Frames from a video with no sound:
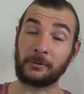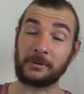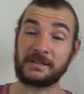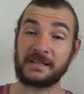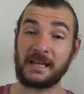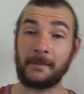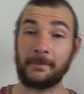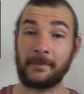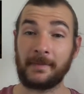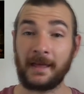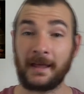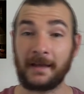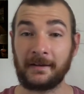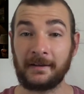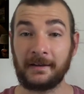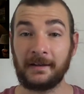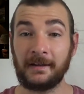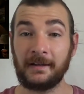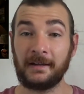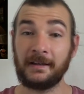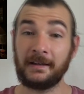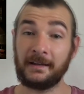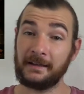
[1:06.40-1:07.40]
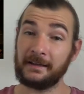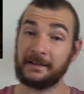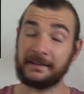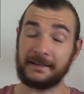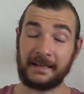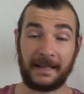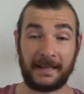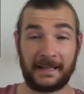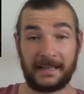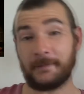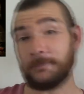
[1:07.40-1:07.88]
to attempt that.
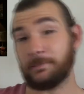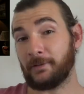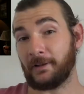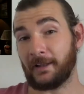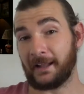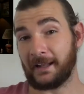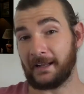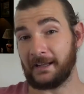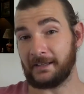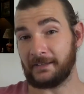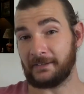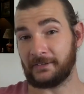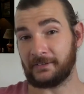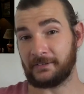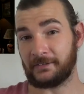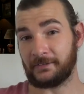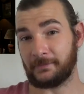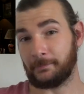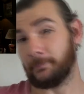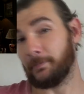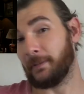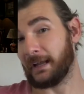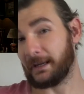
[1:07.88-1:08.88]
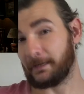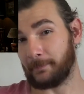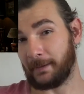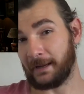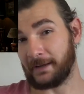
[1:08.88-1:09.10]
Yeah, he plays Black